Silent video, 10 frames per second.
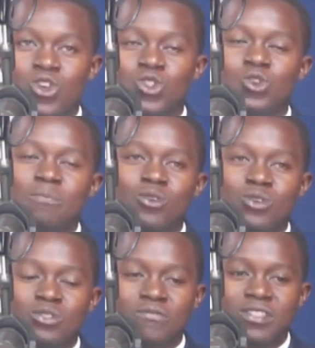So
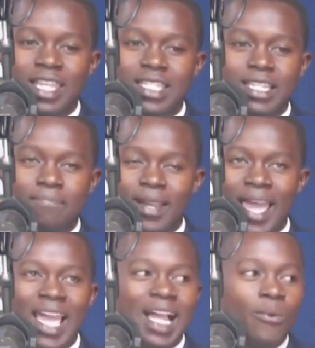because of that,
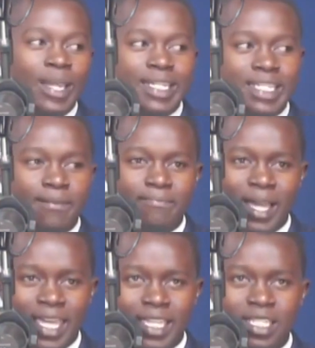supply yakawandisa
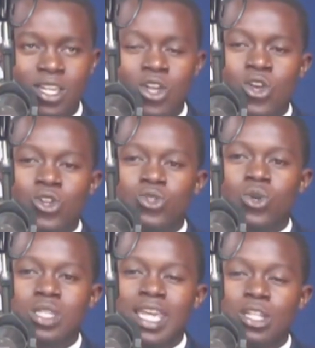market.
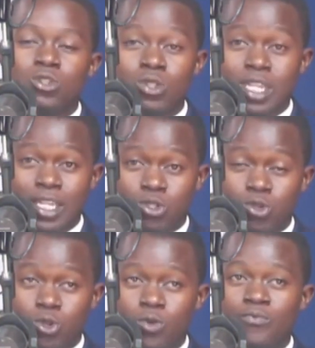So there are two things to
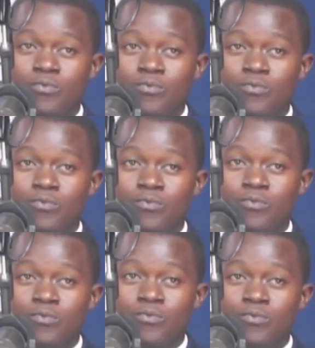do. We
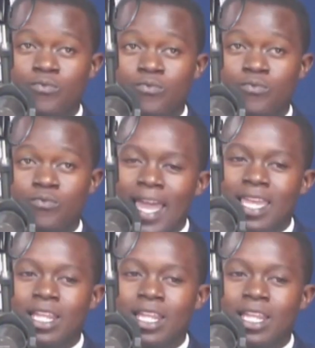look into the supply
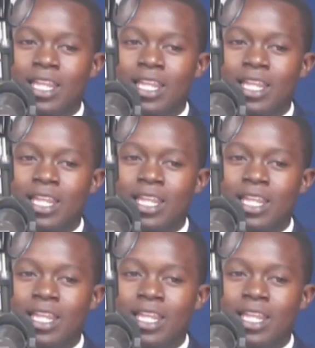and we look into the
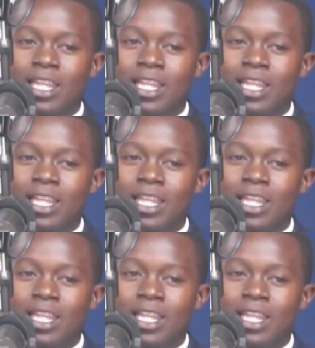demand.